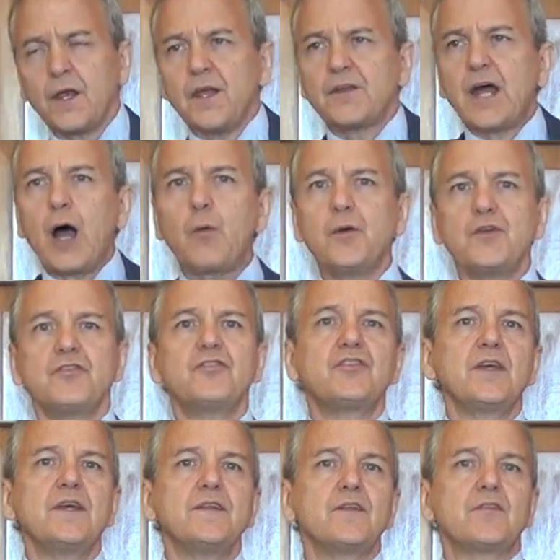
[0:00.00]
Now, we
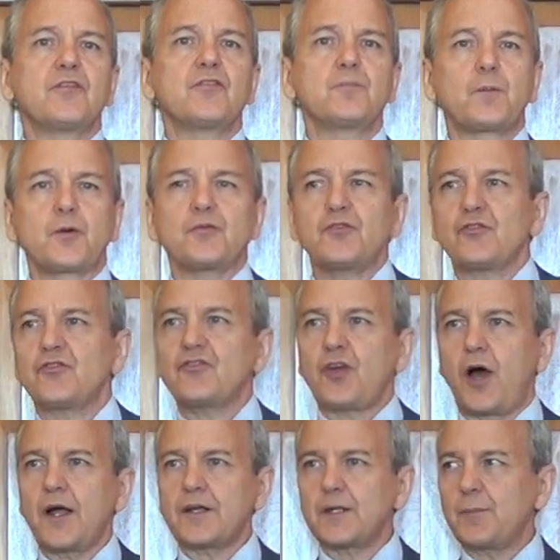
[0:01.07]
see that this person is
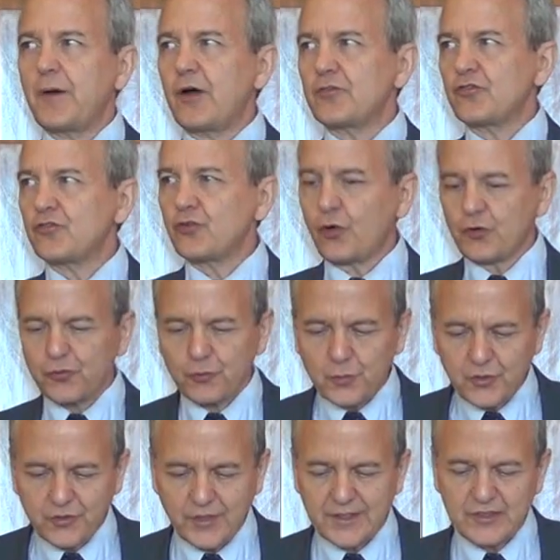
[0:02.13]
talking about
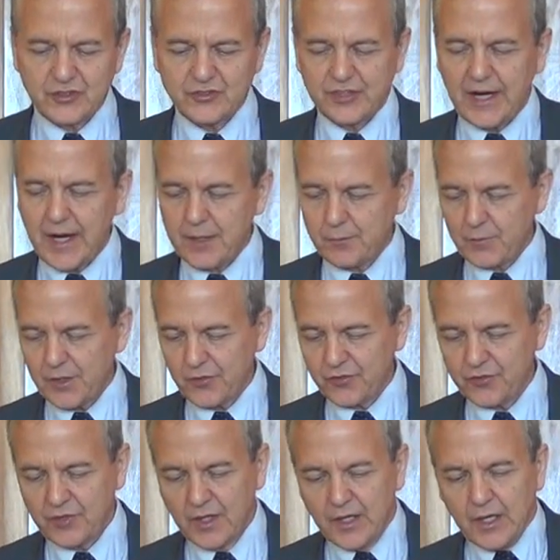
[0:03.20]
sorceries and enchantments.
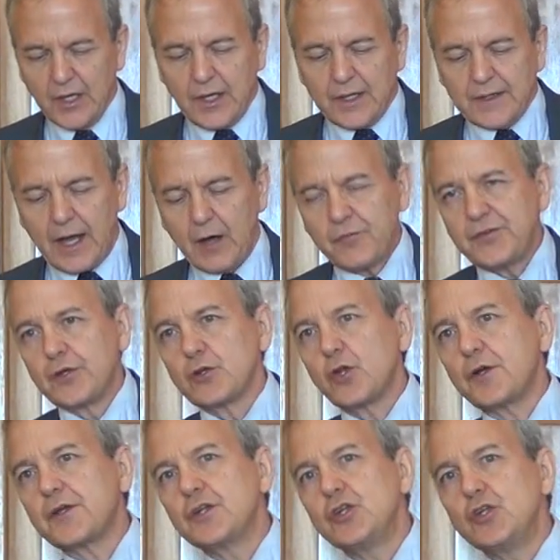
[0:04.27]
Now, if you
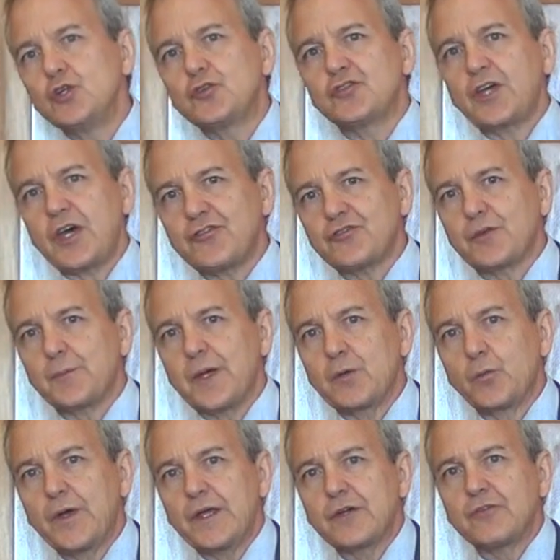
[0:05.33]
look in the New
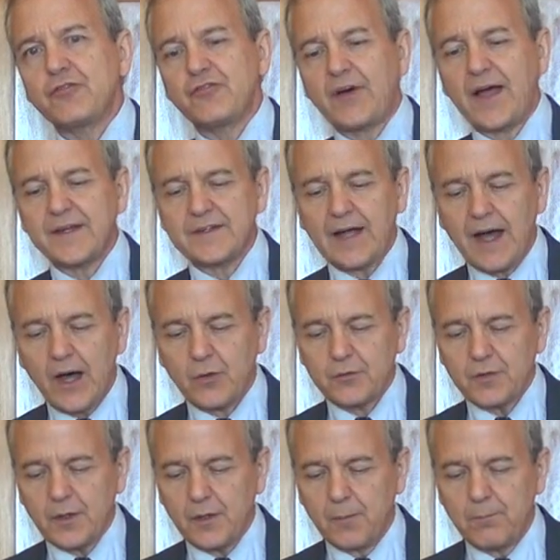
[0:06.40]
Testament, we can find
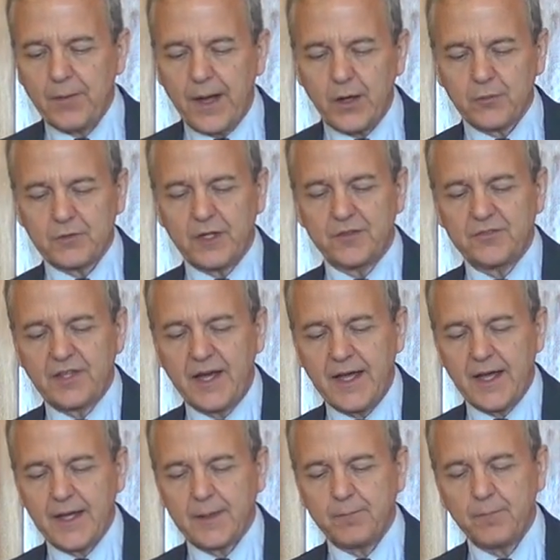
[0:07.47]
out about a
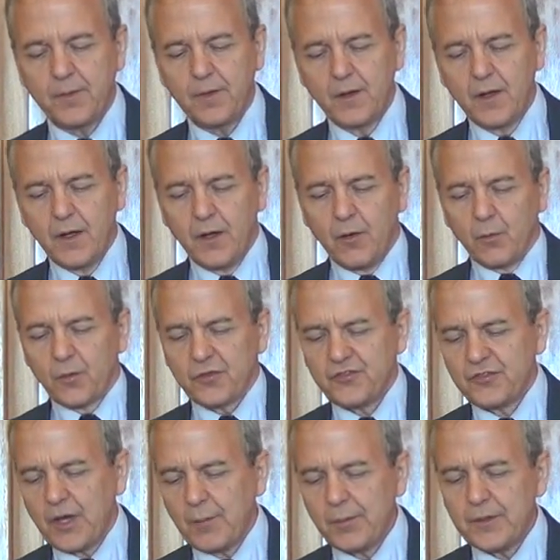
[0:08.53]
time where
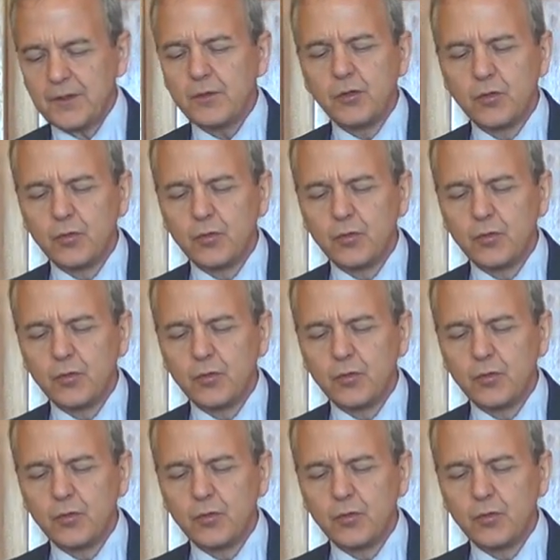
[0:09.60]
somebody